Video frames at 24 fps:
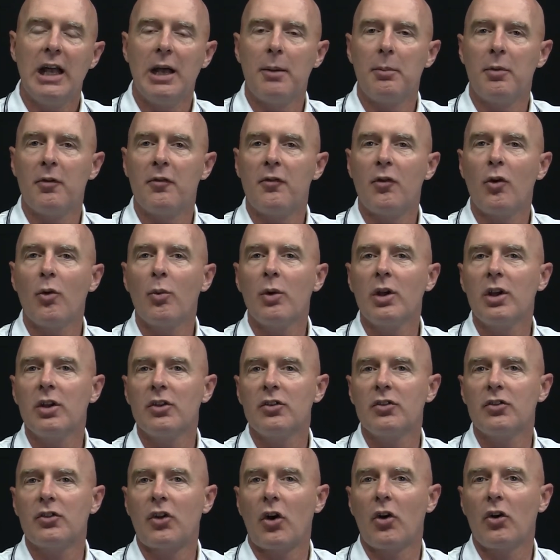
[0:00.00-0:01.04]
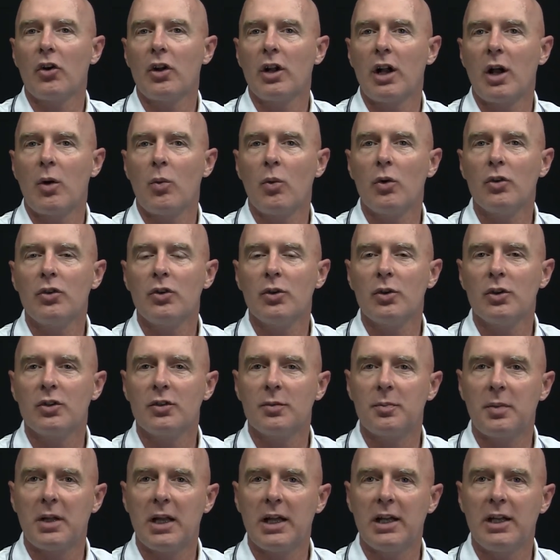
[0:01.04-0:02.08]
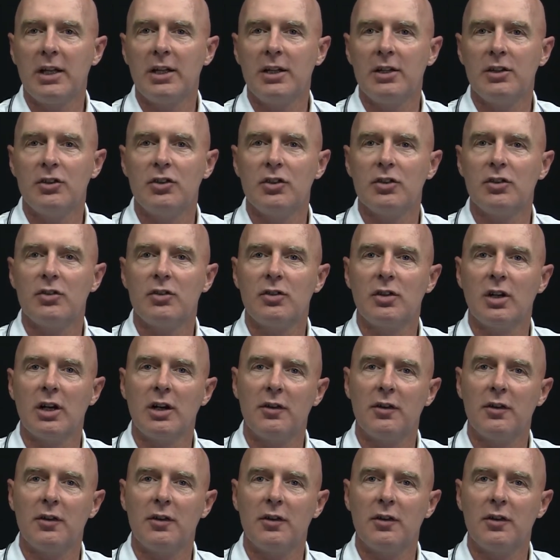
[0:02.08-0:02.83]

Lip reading: And before we get started, I want to explain just